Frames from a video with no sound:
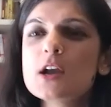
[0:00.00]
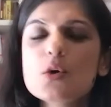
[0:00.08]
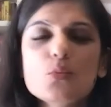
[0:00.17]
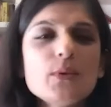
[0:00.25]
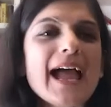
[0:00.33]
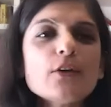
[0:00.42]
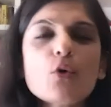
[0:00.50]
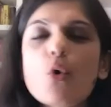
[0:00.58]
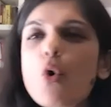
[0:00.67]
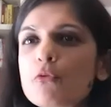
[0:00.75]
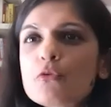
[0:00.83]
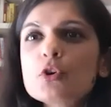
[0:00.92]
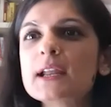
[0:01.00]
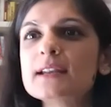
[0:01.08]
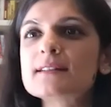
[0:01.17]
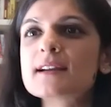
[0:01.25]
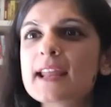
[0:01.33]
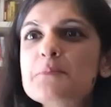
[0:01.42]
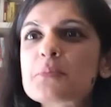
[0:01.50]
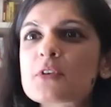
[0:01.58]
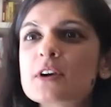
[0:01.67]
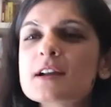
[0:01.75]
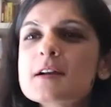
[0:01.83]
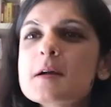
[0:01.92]
We had awful data in
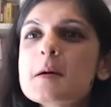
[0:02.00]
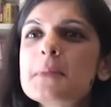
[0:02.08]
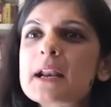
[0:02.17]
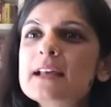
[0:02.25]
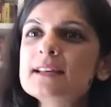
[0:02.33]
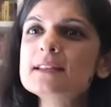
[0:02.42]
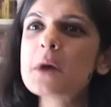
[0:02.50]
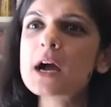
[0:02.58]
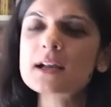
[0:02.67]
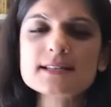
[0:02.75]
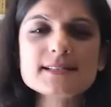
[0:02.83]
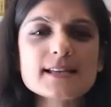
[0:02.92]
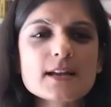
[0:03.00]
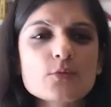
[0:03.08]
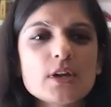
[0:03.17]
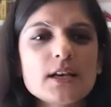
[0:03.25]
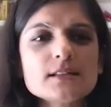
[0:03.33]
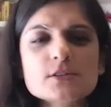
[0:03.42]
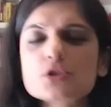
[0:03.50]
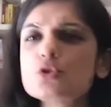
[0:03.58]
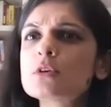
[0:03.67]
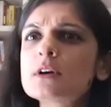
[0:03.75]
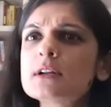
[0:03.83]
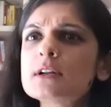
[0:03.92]
April, but I think the market said, well, let's look
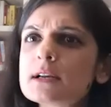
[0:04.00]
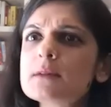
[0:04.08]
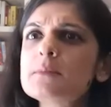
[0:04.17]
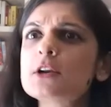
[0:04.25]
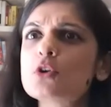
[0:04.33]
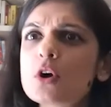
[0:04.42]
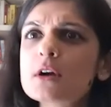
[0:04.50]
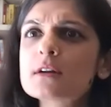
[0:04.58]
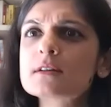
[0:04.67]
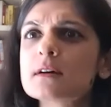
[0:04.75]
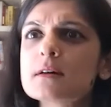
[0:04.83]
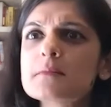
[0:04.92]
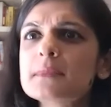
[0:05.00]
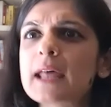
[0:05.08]
a little bit longer term.